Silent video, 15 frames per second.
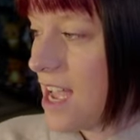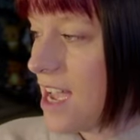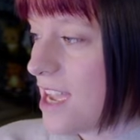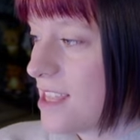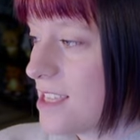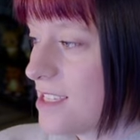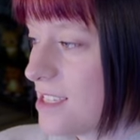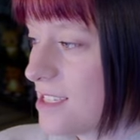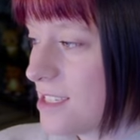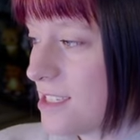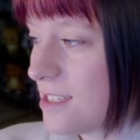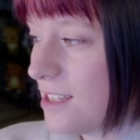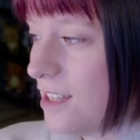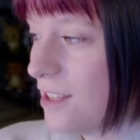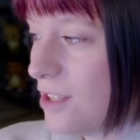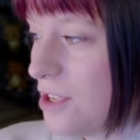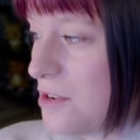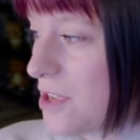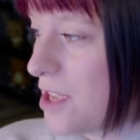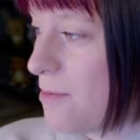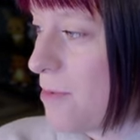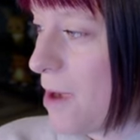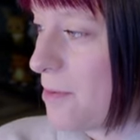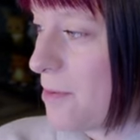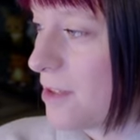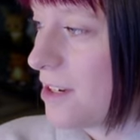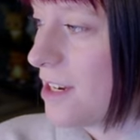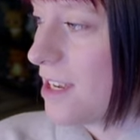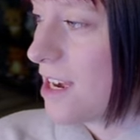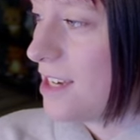this is a low-key
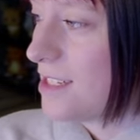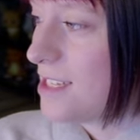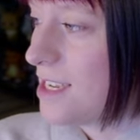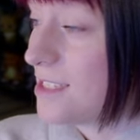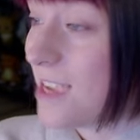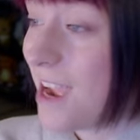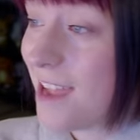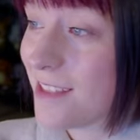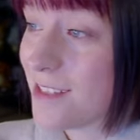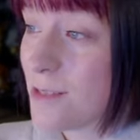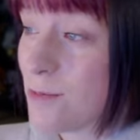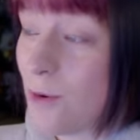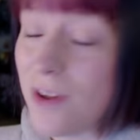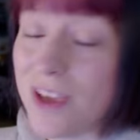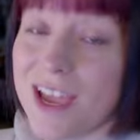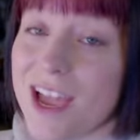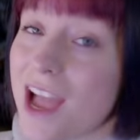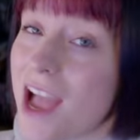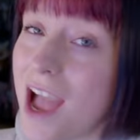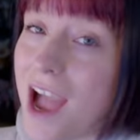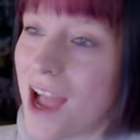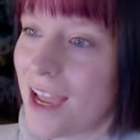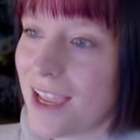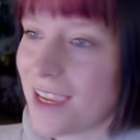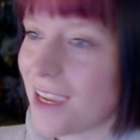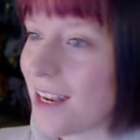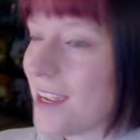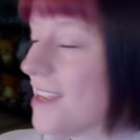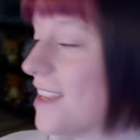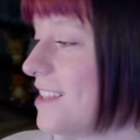popularity contest at this point. I get
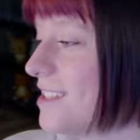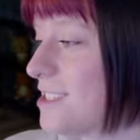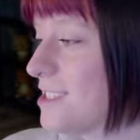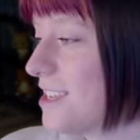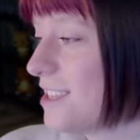it. It's